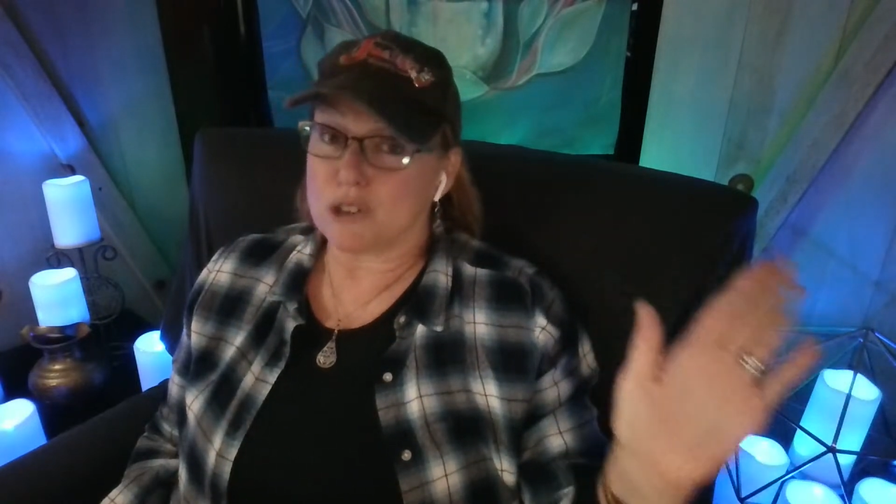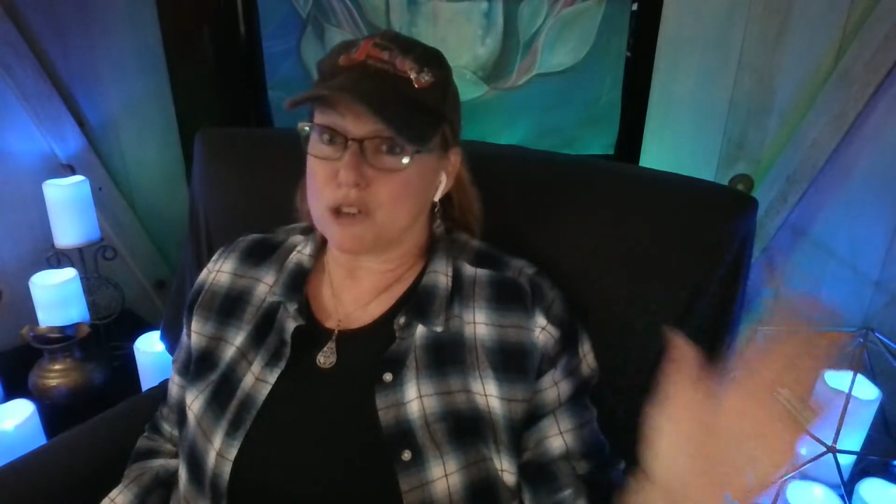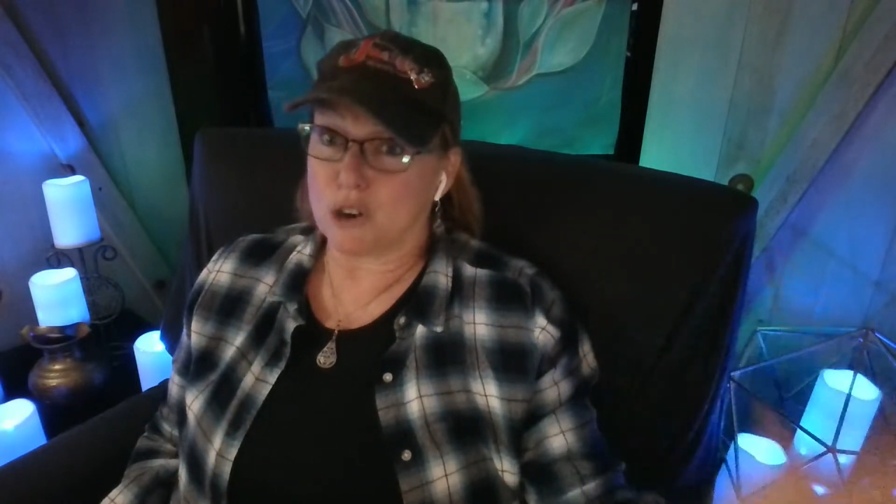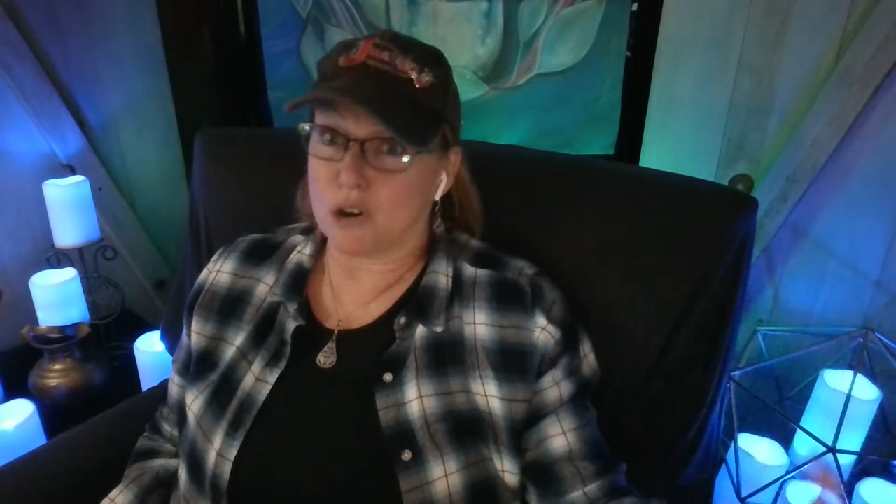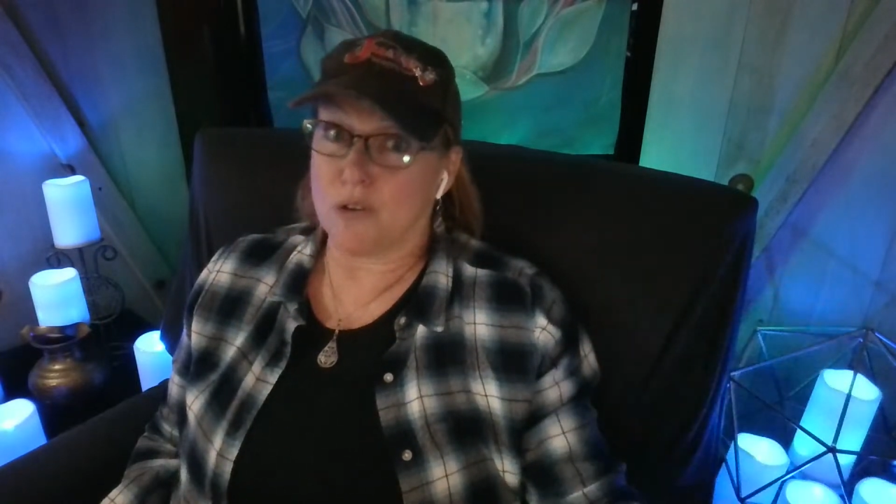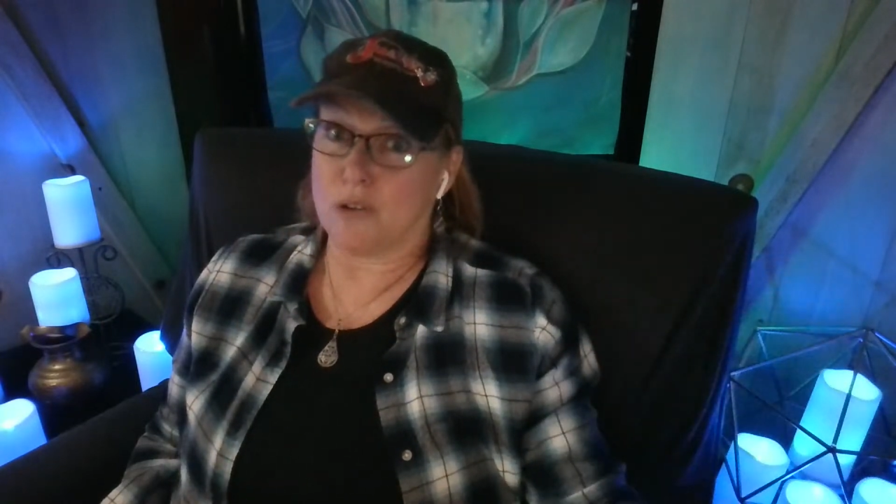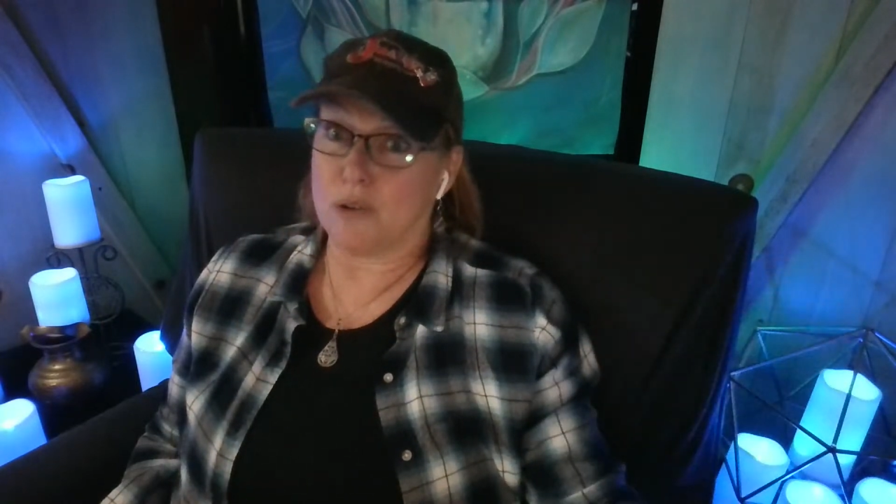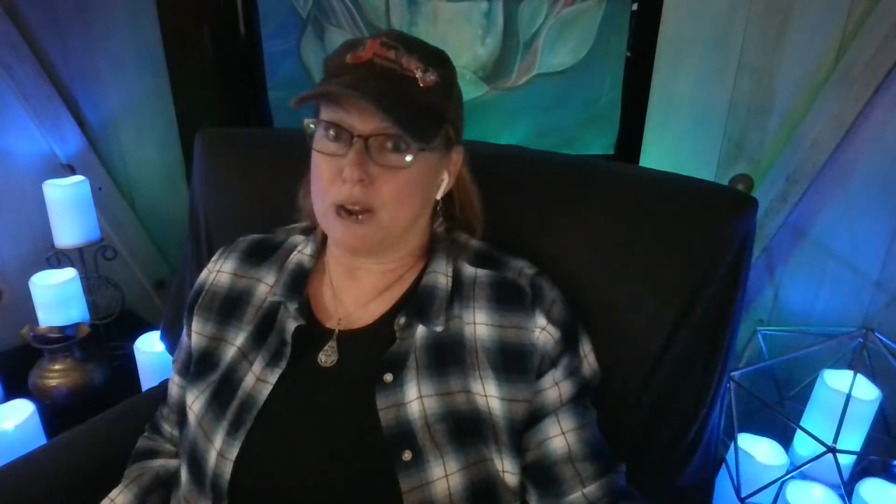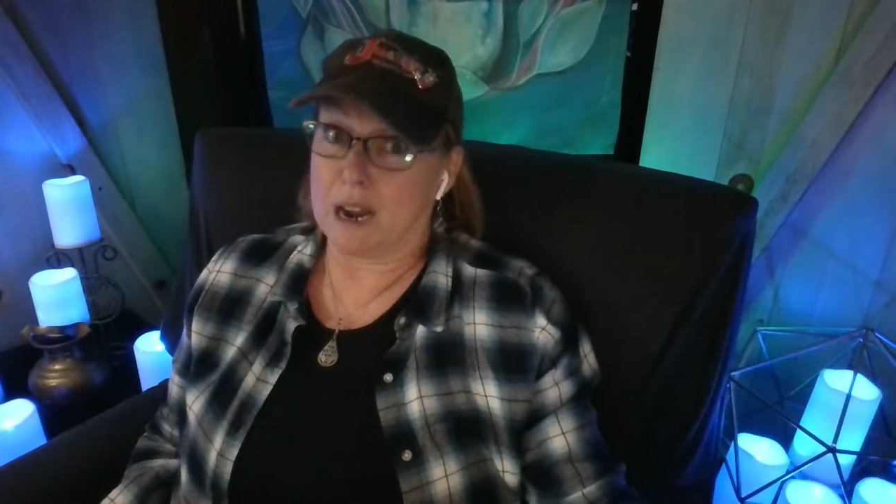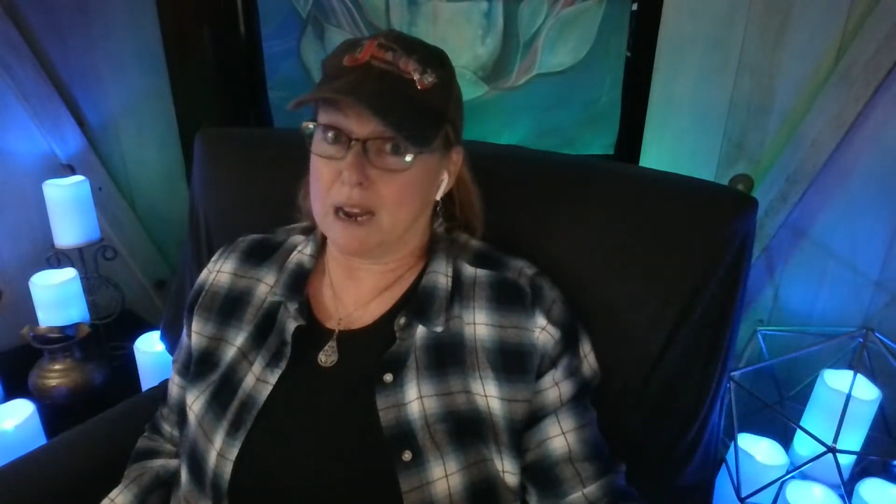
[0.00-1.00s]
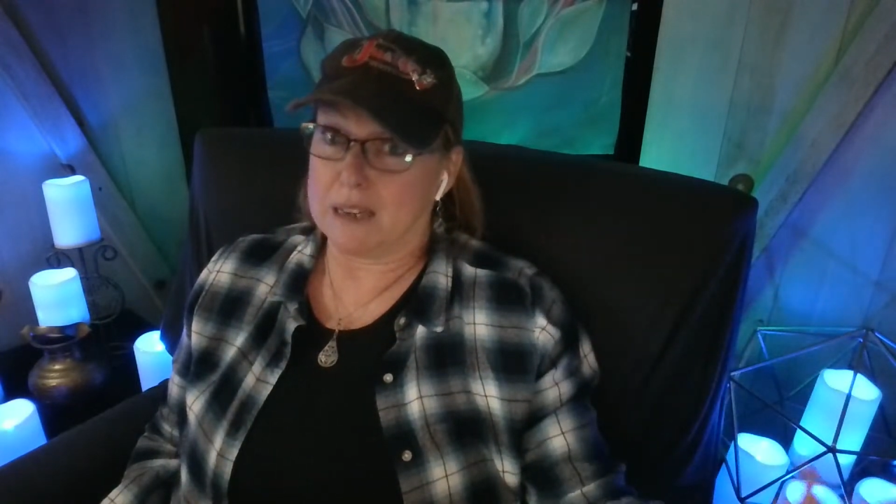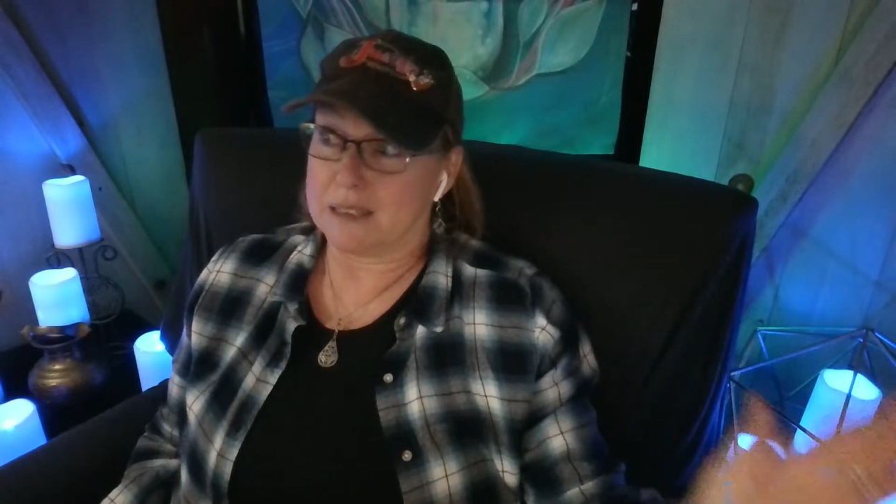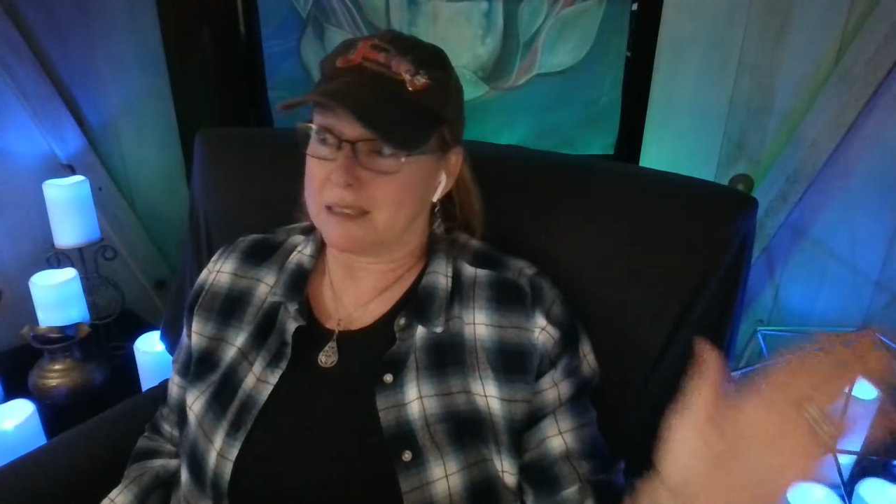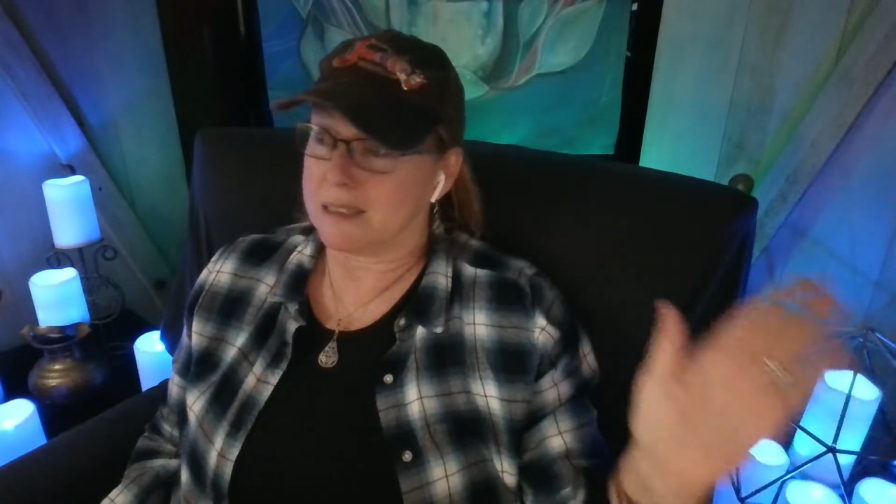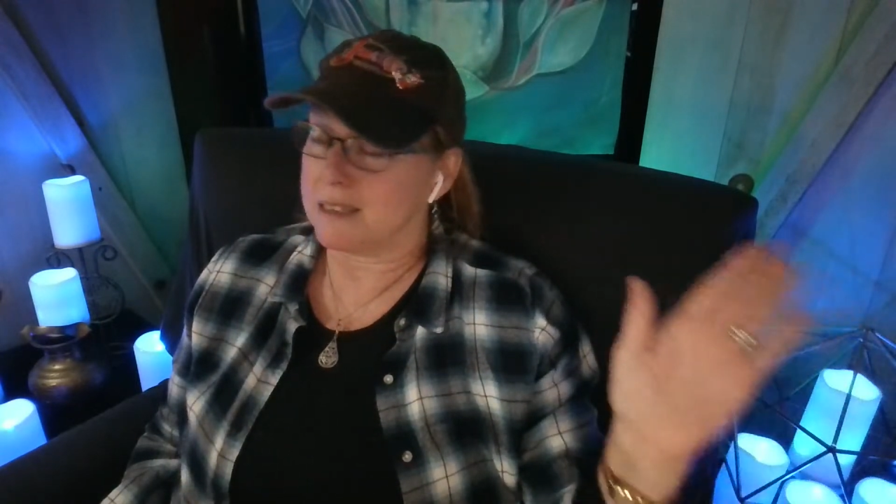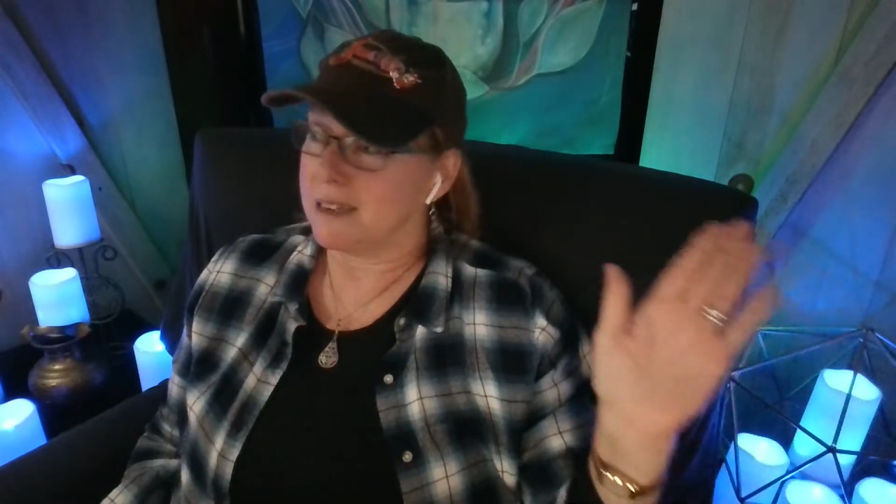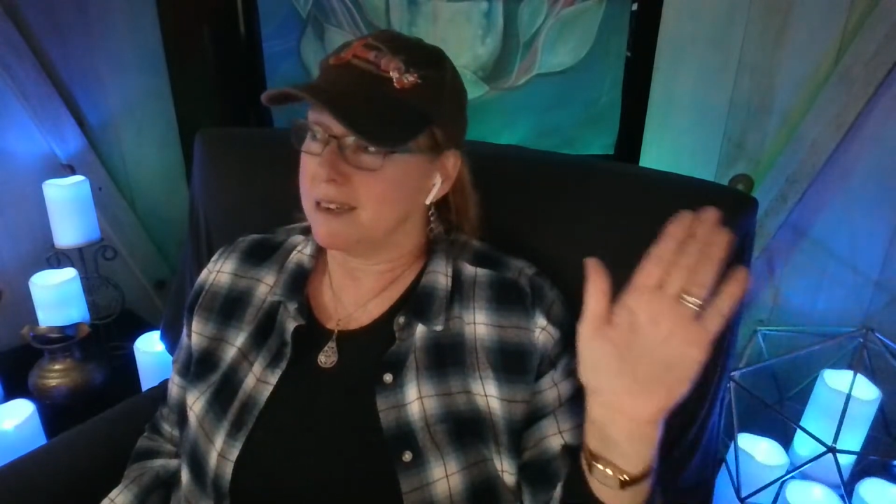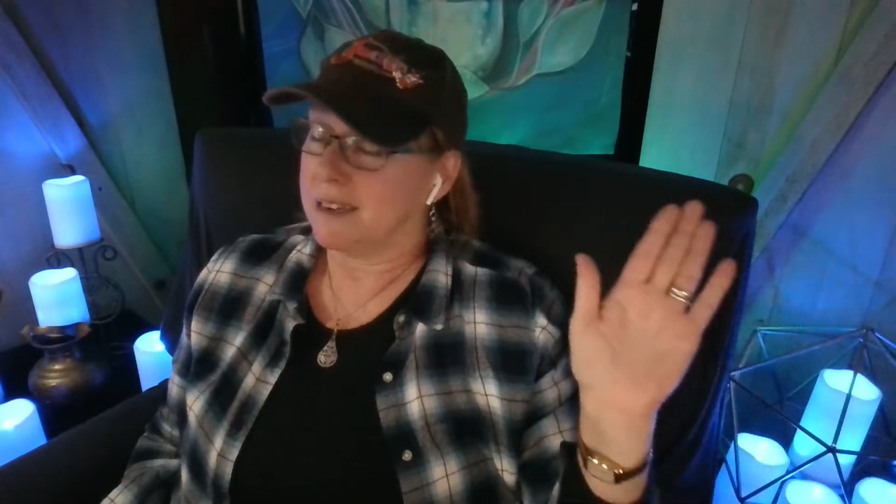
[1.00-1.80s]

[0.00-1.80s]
joke, you guys.